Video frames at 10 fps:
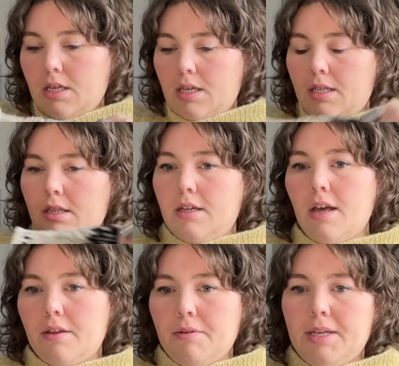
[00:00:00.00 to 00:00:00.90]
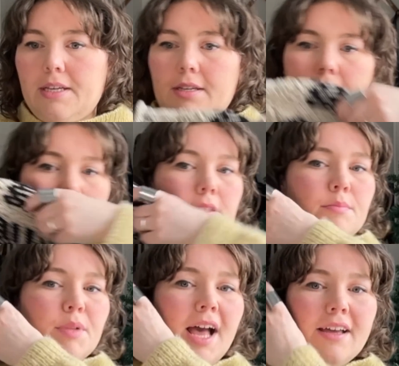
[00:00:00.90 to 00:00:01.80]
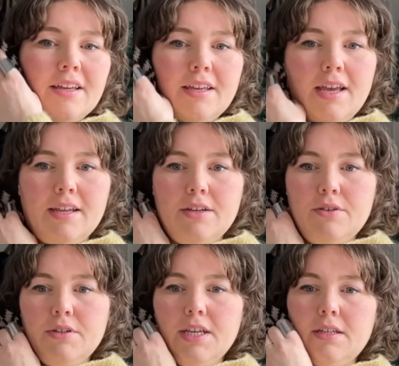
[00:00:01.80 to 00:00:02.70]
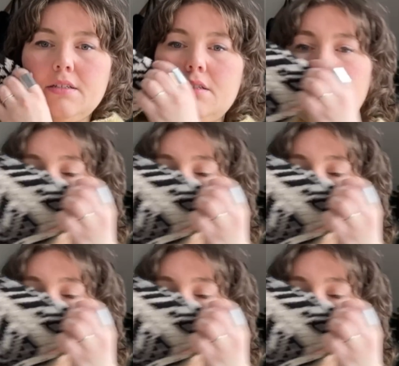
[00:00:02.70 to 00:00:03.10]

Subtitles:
in the colorways Black and Nougat.